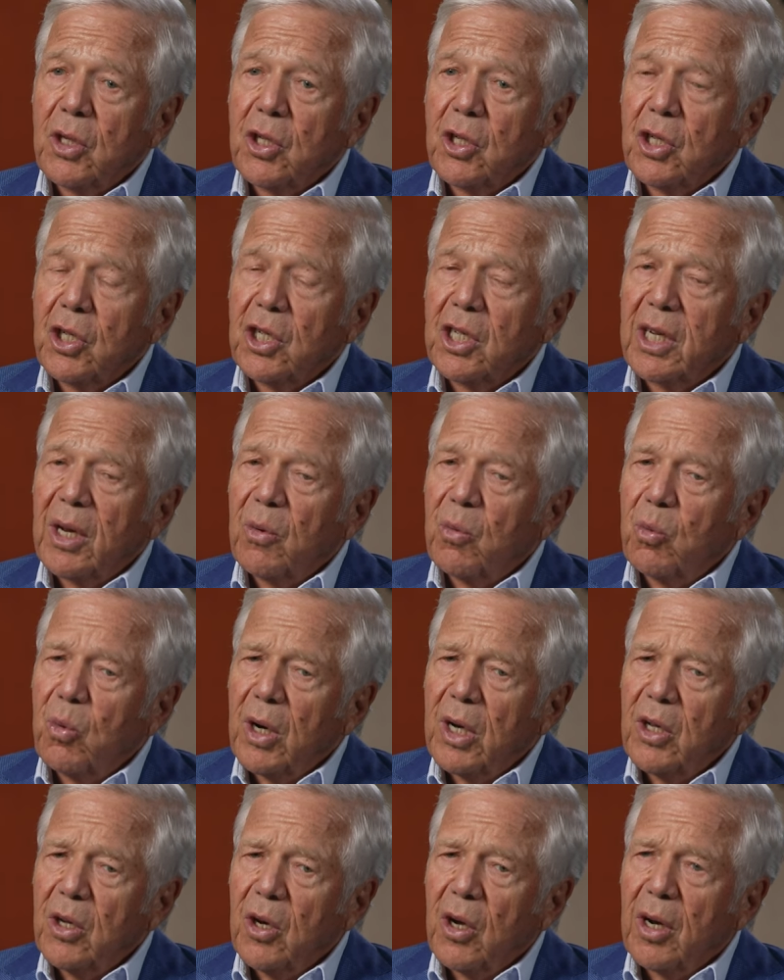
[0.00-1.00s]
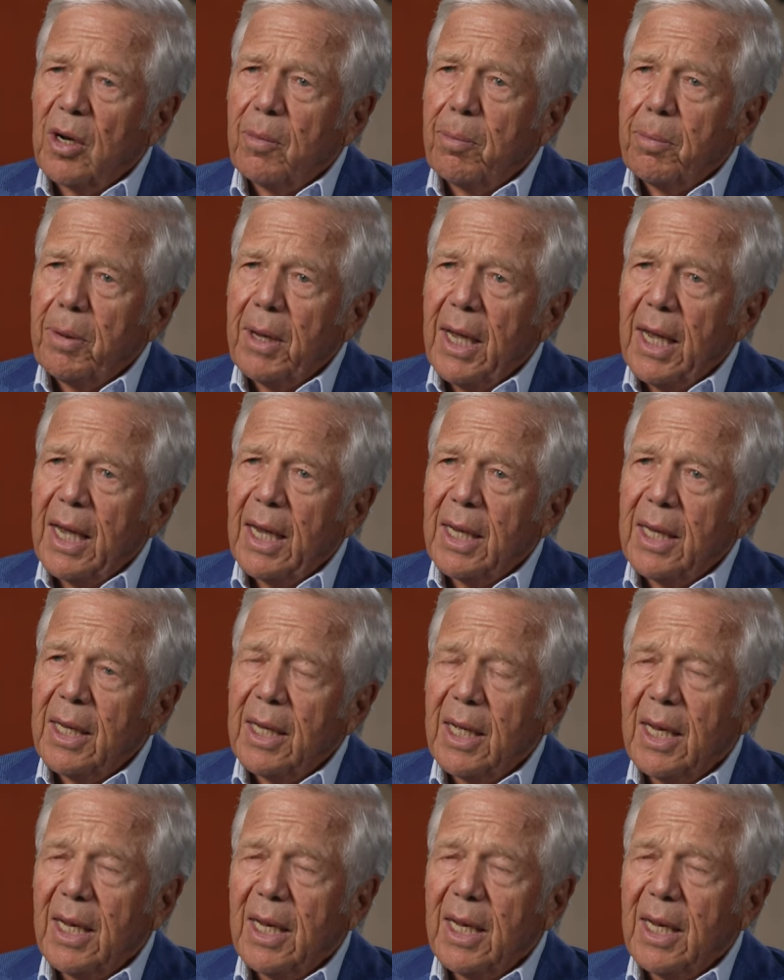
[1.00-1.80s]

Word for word: She said, what are you going to pay?